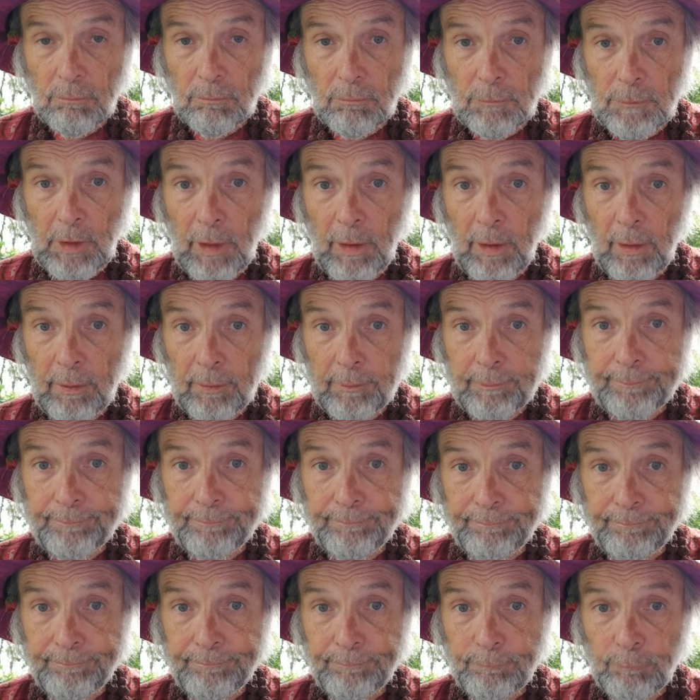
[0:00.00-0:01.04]

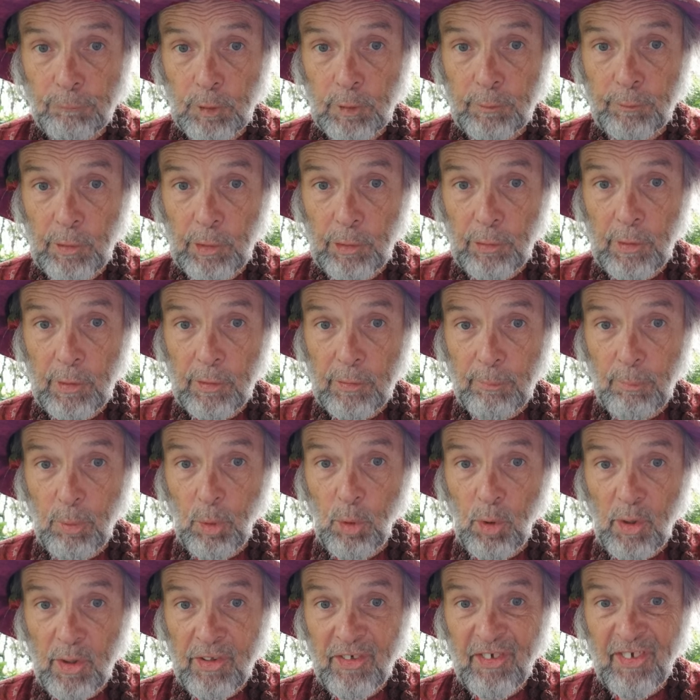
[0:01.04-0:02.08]
We're viewed as
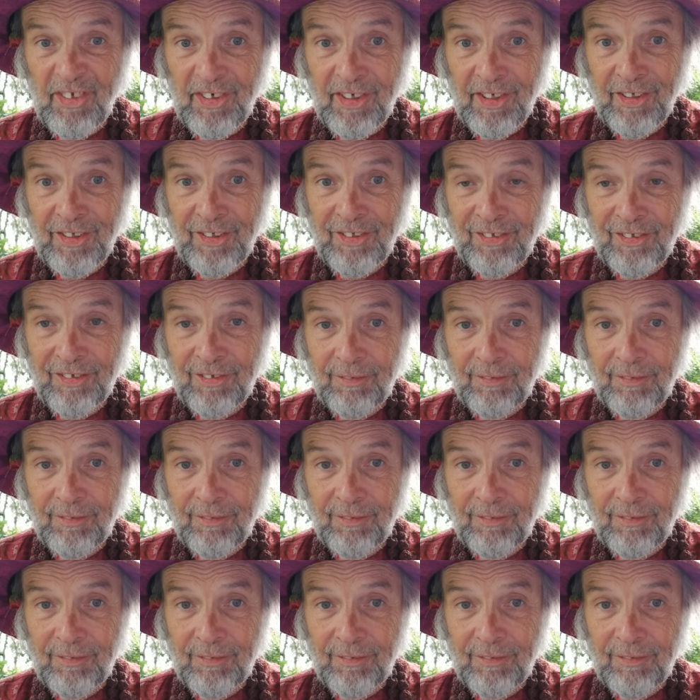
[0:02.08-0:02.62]
poisonous.